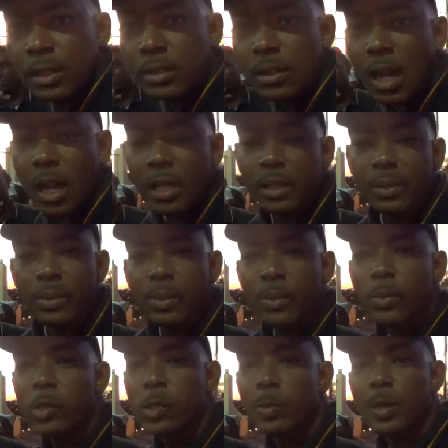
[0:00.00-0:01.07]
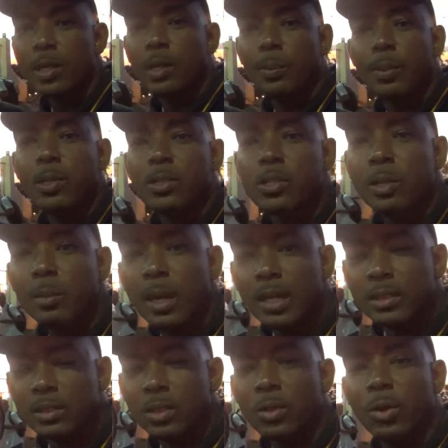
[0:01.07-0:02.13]
Yes, sir. Especially please,
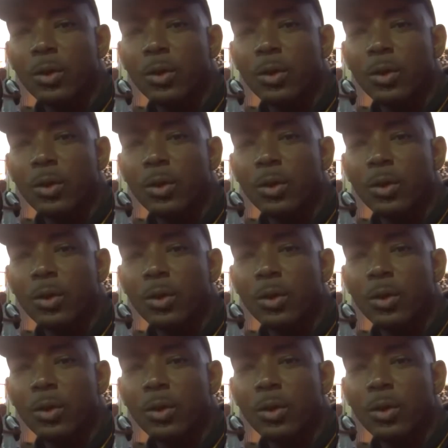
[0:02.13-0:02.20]
man.